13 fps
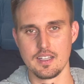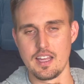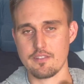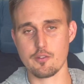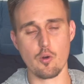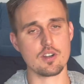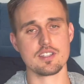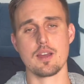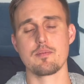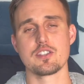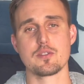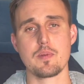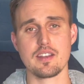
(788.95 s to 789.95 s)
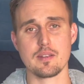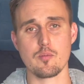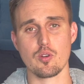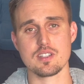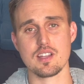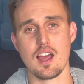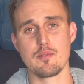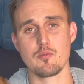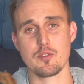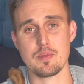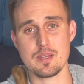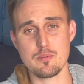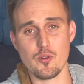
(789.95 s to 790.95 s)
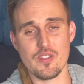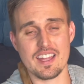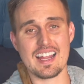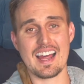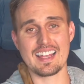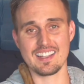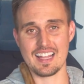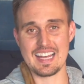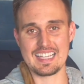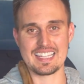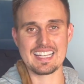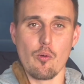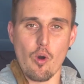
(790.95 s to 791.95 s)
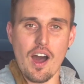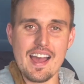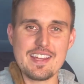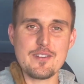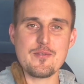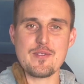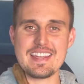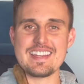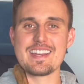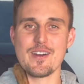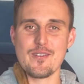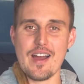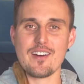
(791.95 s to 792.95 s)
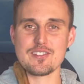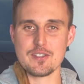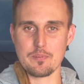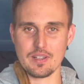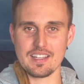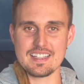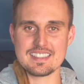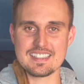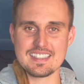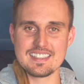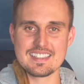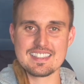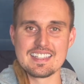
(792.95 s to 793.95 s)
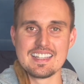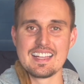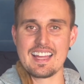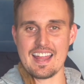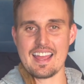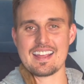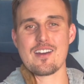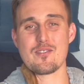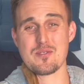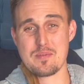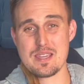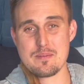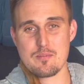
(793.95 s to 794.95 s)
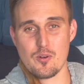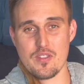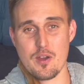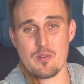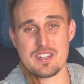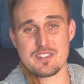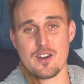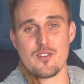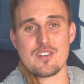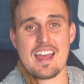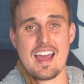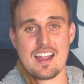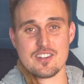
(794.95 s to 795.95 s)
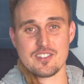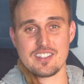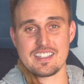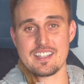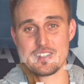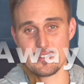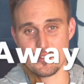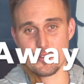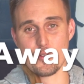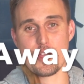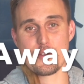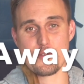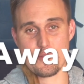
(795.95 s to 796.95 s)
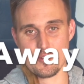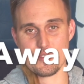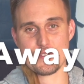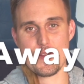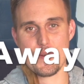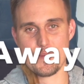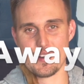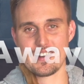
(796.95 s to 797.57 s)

And of course, I've been spending more time with people that I like. Why do we go out to places and hang out with people that we don't actually enjoy when we're sober?